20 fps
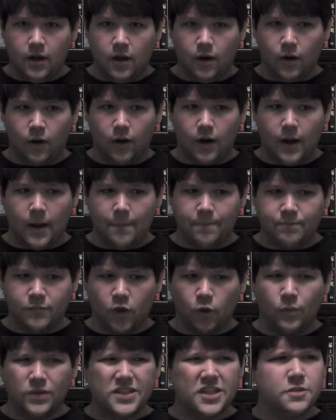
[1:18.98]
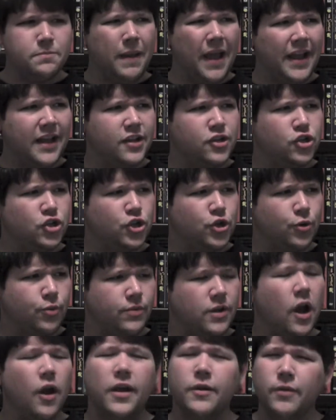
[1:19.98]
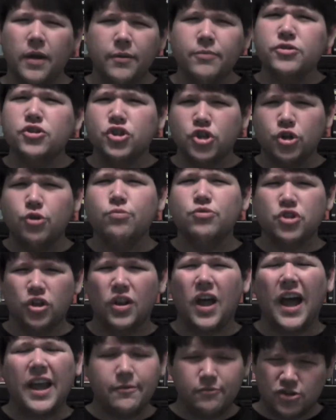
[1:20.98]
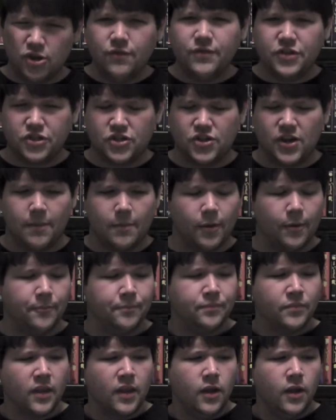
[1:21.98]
Or was this back in June? No, it was June, July. It was over the summer.